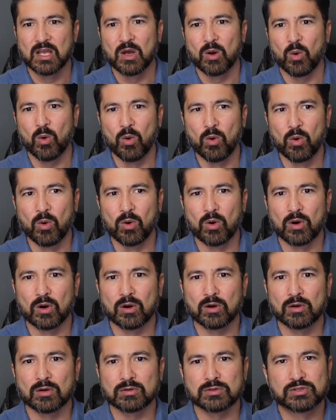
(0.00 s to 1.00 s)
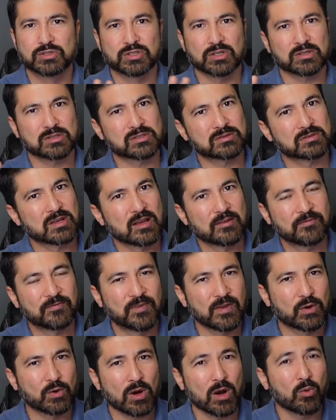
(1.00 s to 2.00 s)
or just
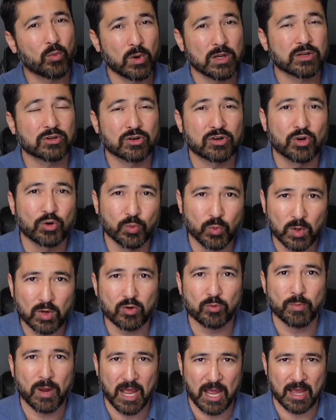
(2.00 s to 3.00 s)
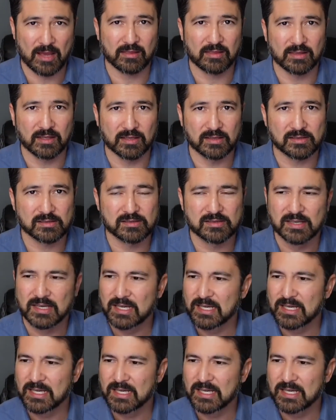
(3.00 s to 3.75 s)
figure out what your career path is,